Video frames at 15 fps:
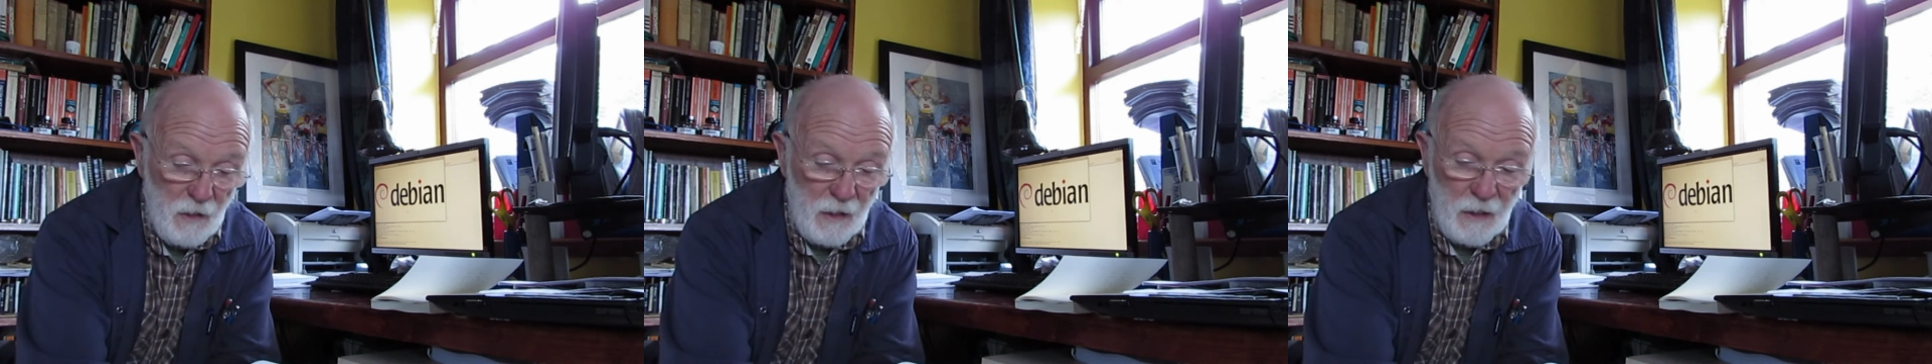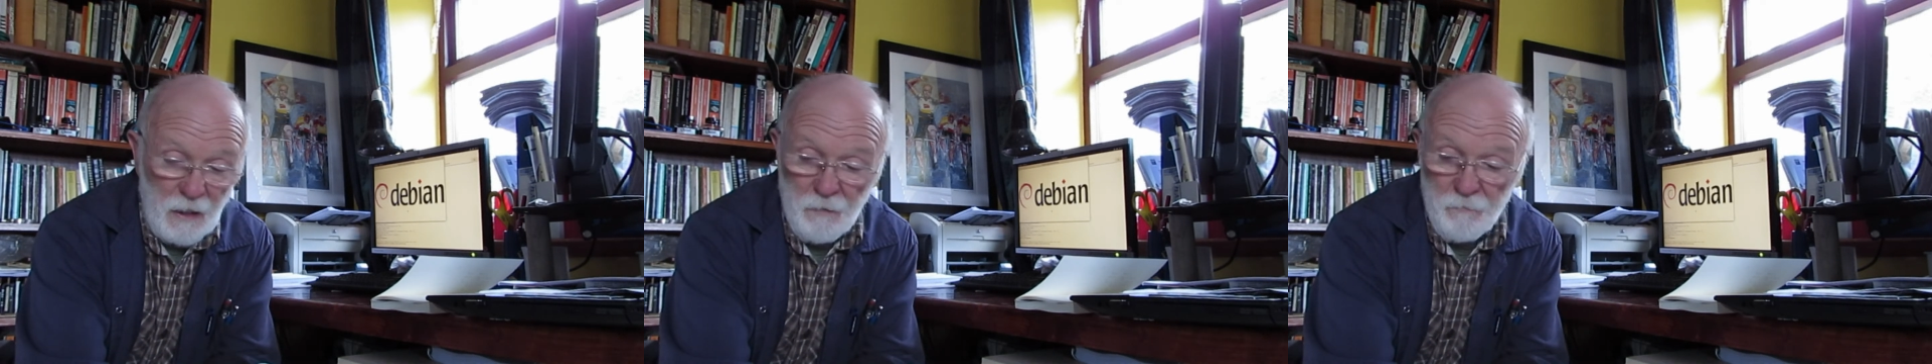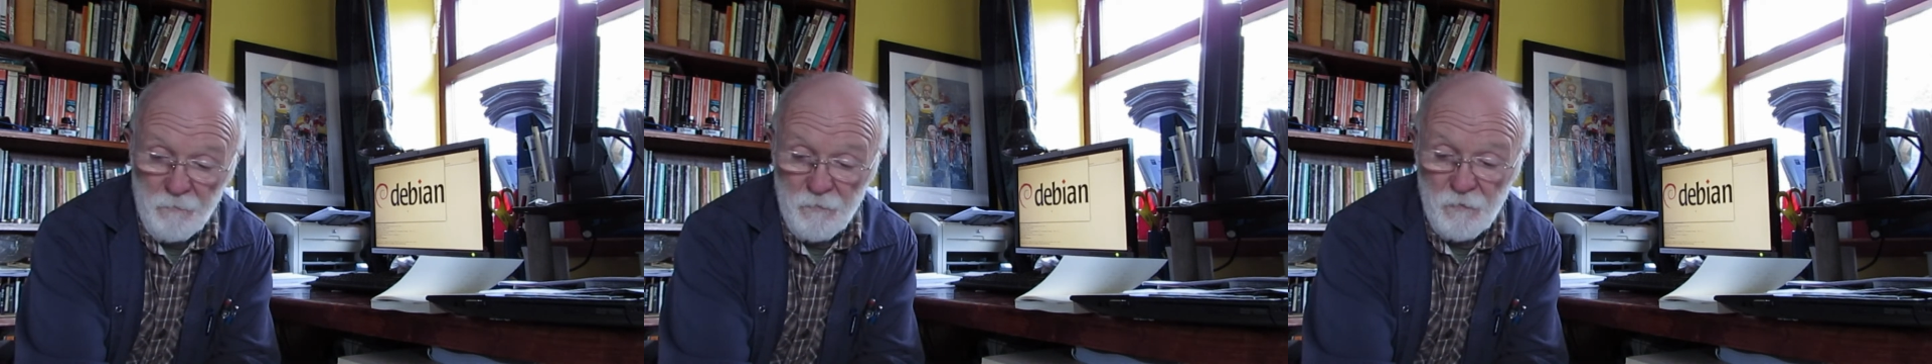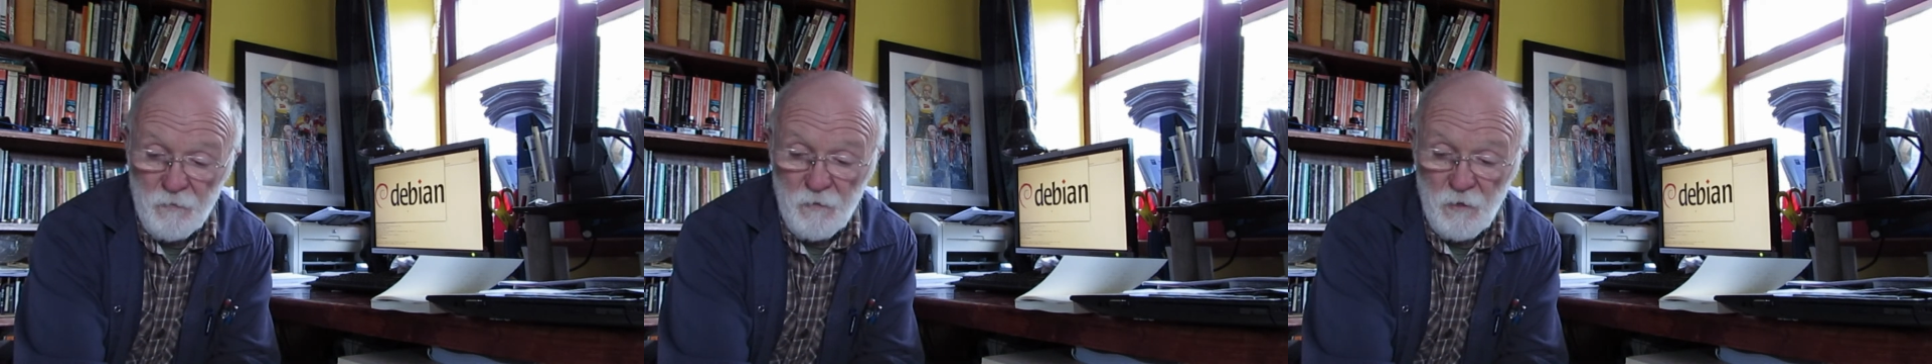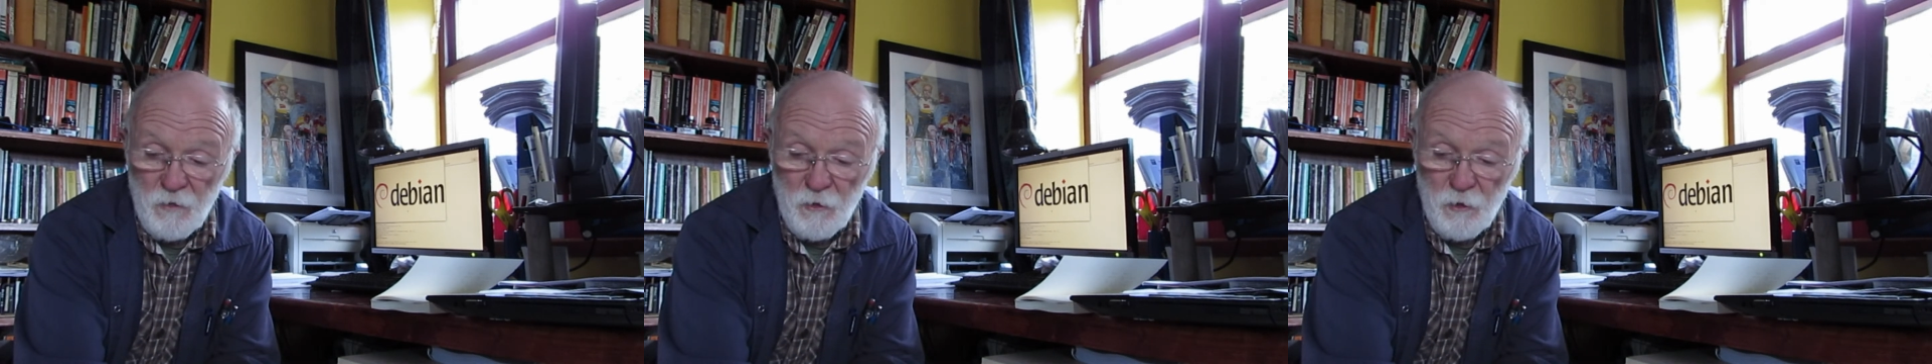
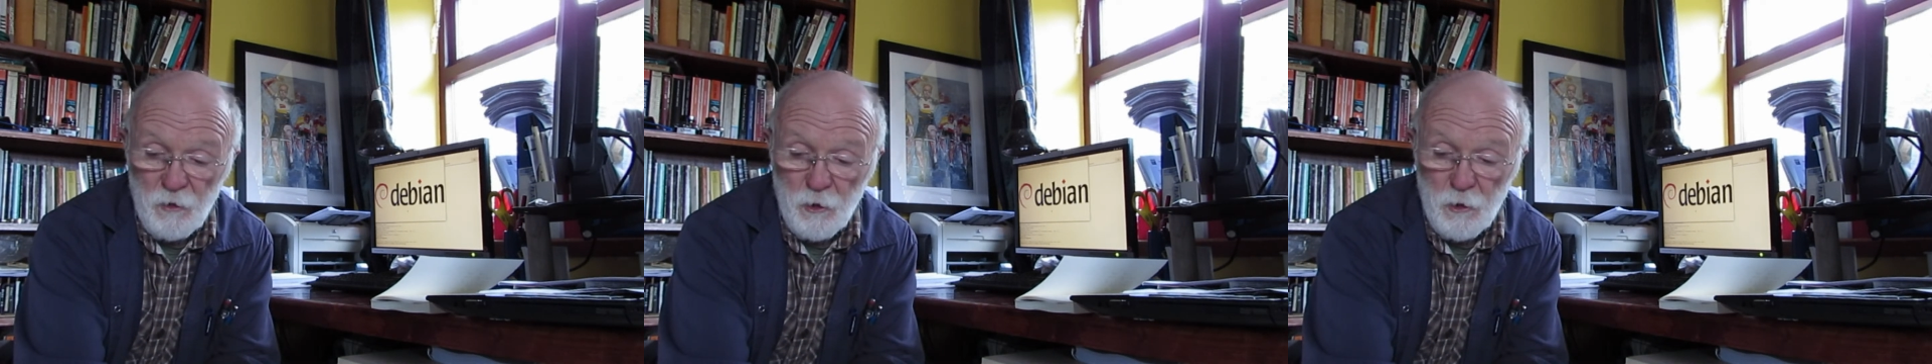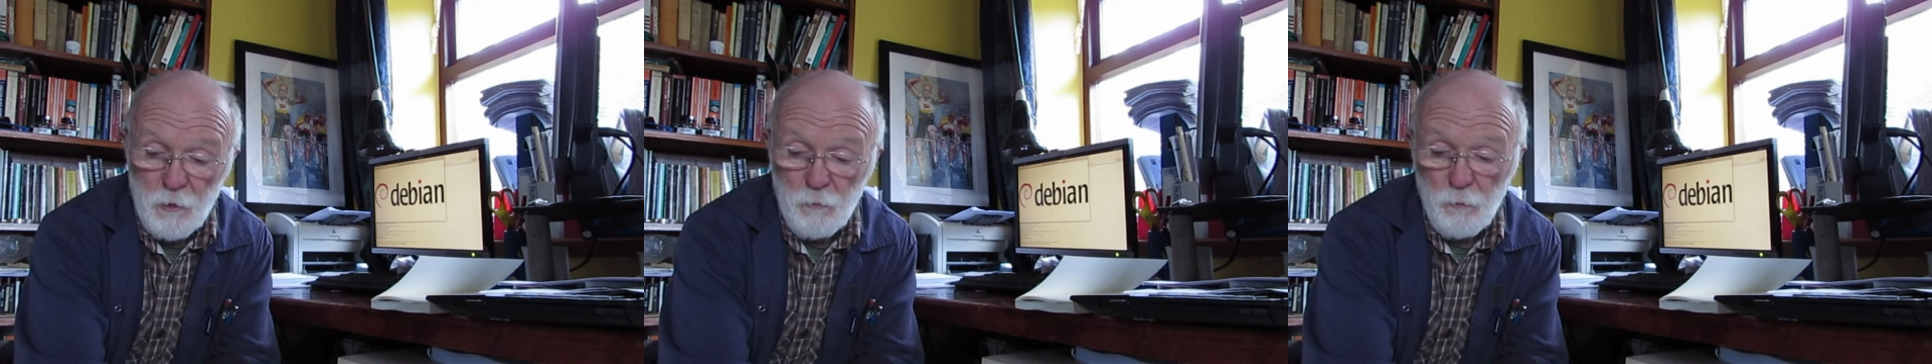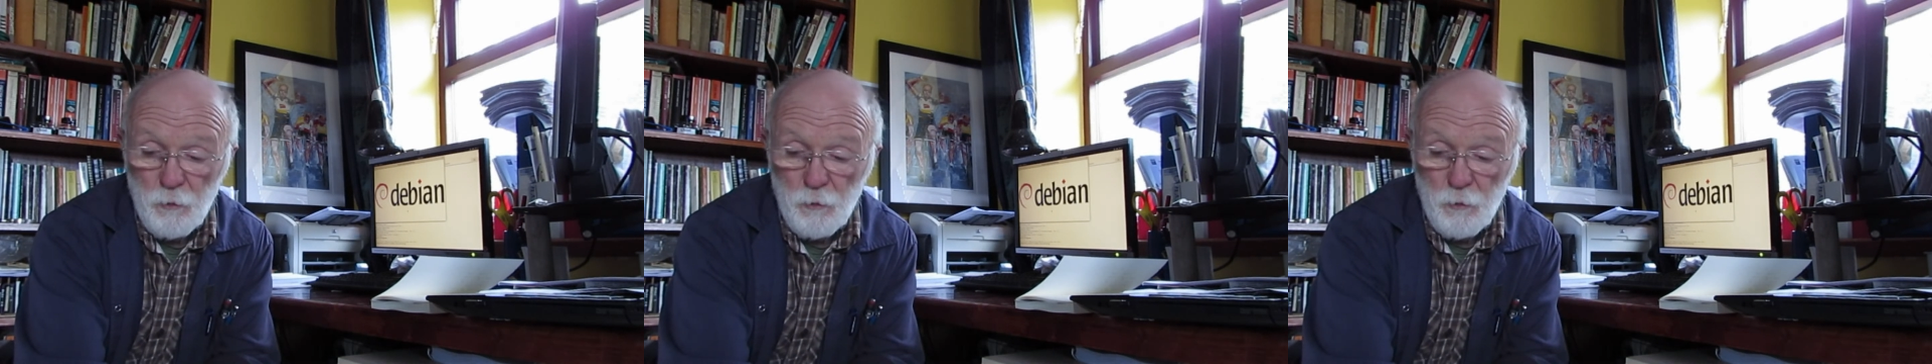there